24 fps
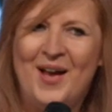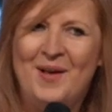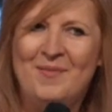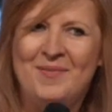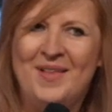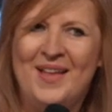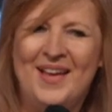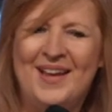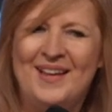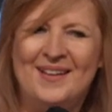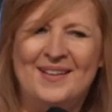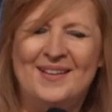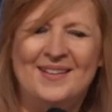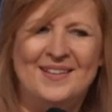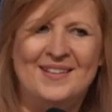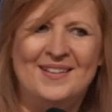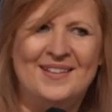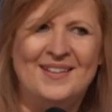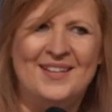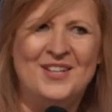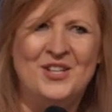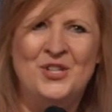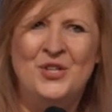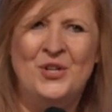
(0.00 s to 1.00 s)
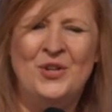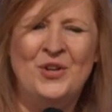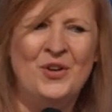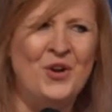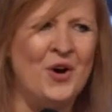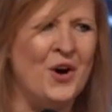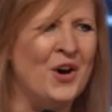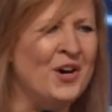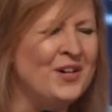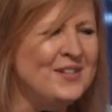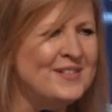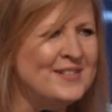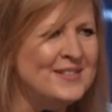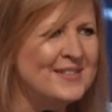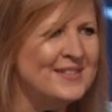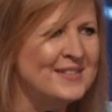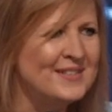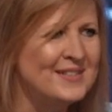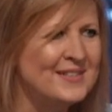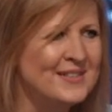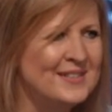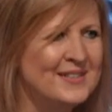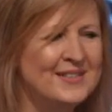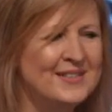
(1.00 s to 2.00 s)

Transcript: I'm like, can you not?